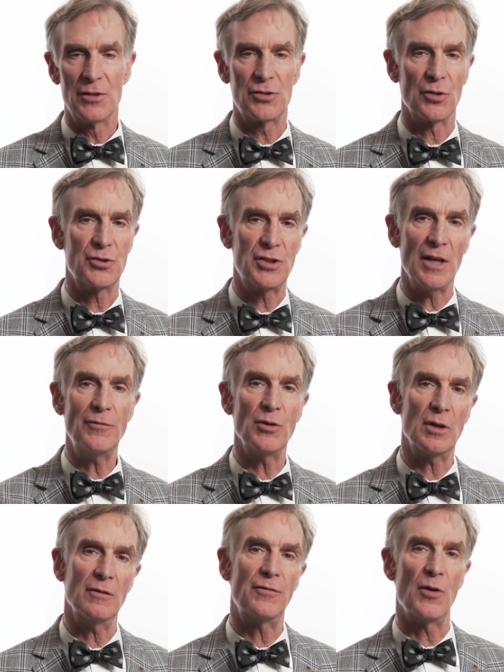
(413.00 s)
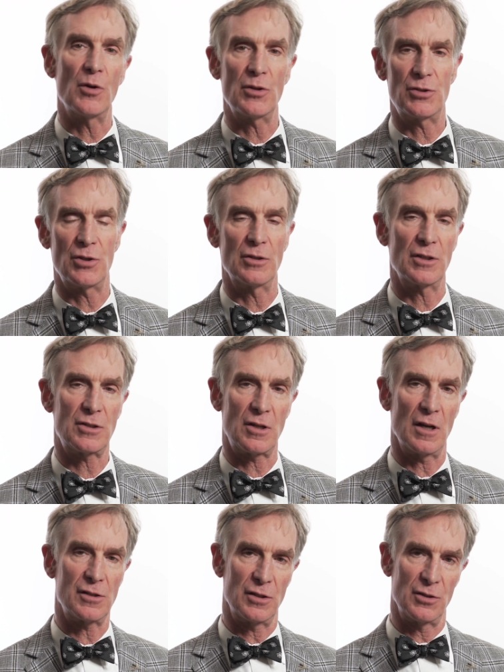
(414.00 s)
So, see if you can focus your
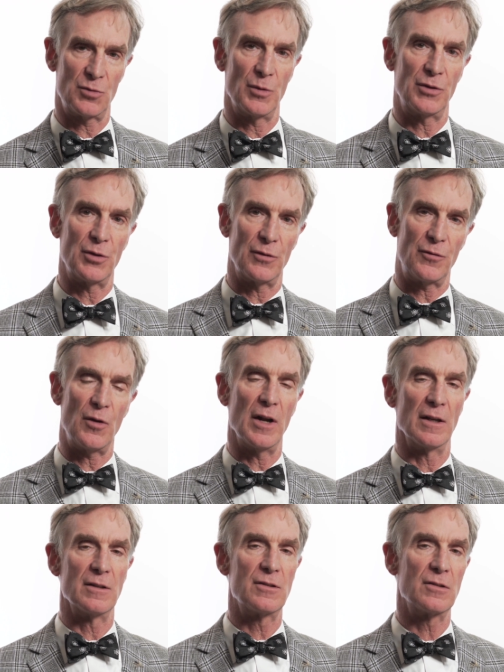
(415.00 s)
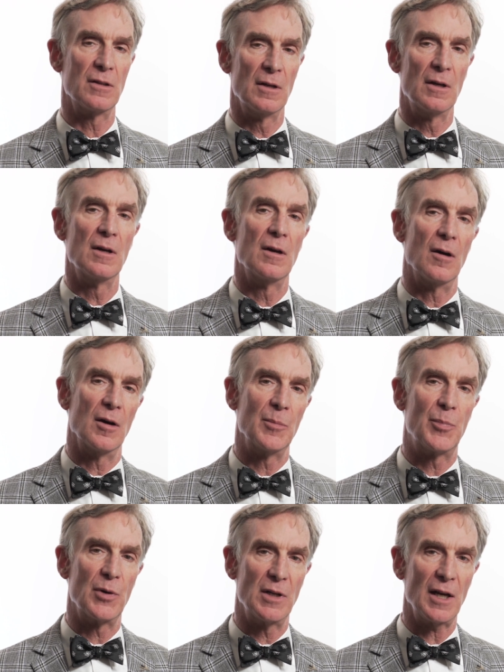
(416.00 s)
discussions with your friends
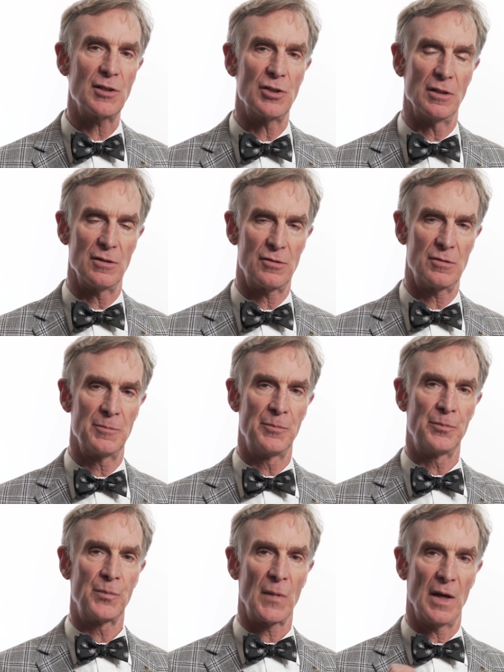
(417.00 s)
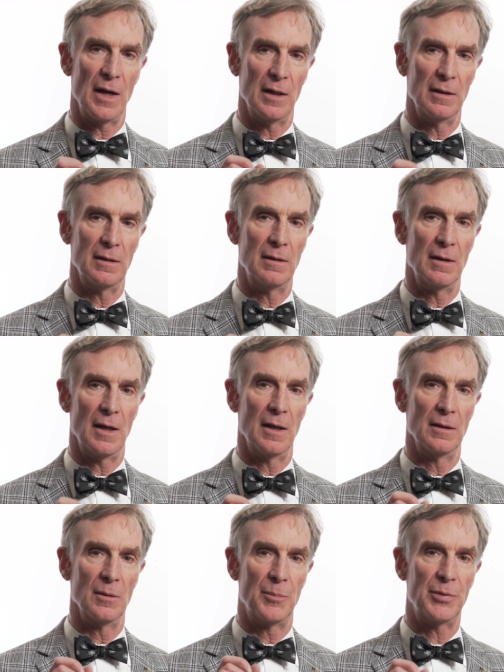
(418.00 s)
on predictions. And,
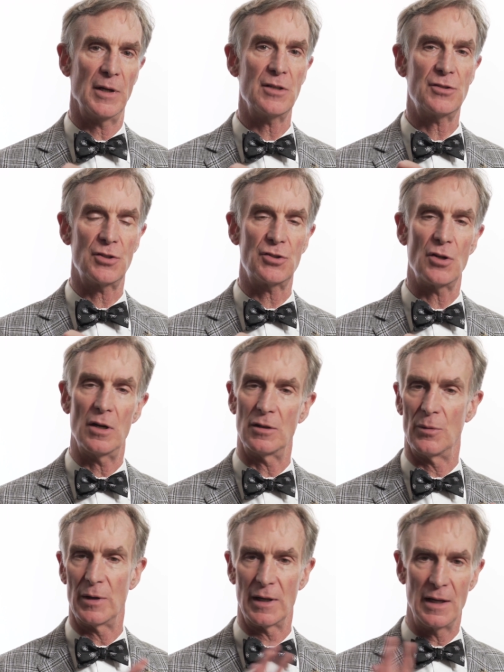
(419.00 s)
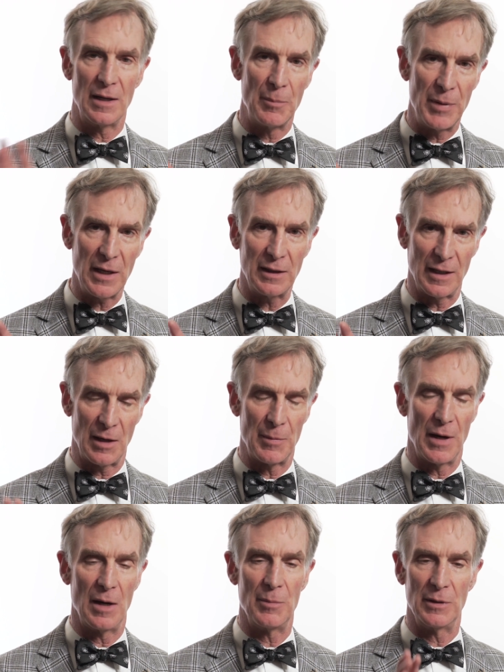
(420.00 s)
and the place to start, don't want to get in a big thing
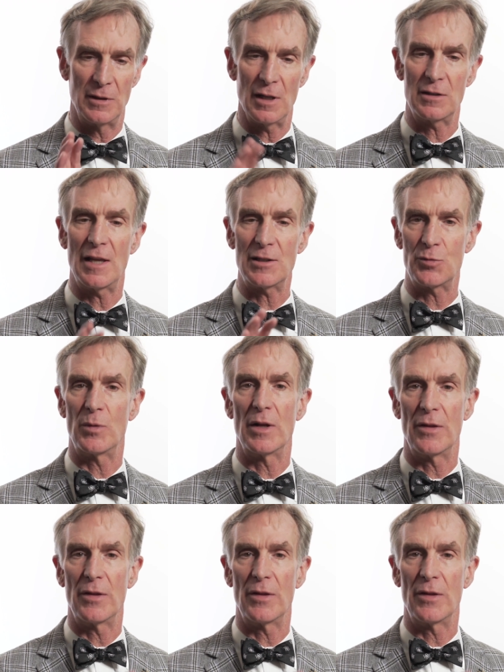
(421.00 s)
about it, but that, that's